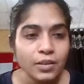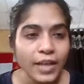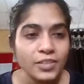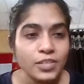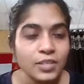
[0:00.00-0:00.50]

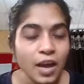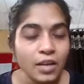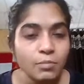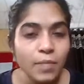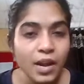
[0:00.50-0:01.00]
and just
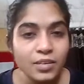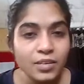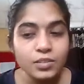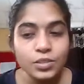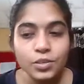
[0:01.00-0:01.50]

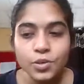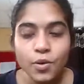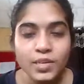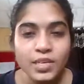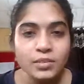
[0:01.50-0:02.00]
unburden your
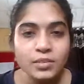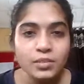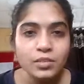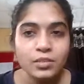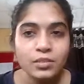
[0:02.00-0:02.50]
shoulders,